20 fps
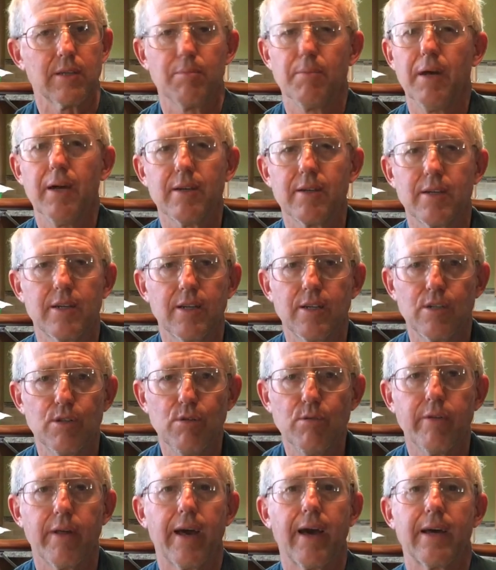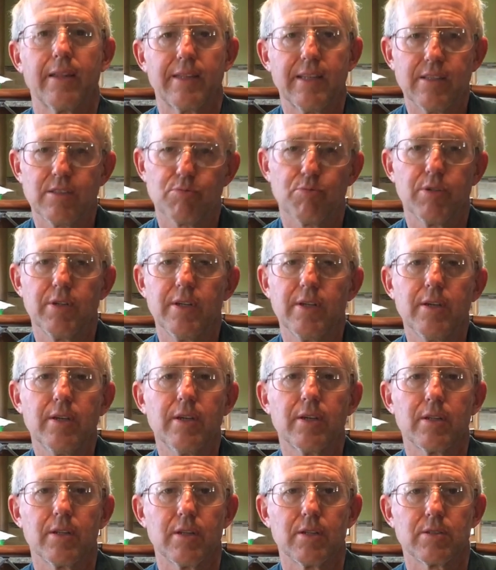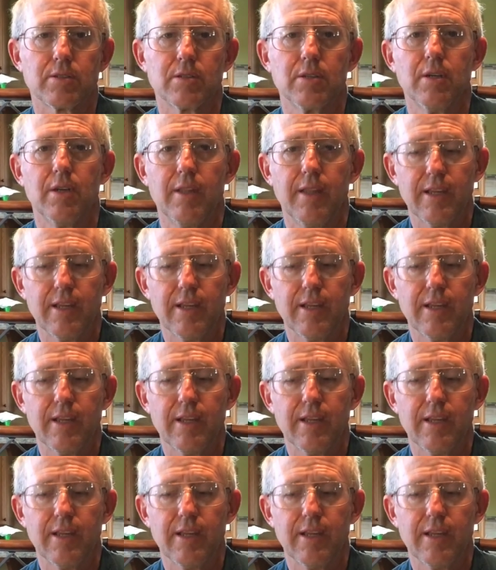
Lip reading: I'm not going to do that. That's ridiculous.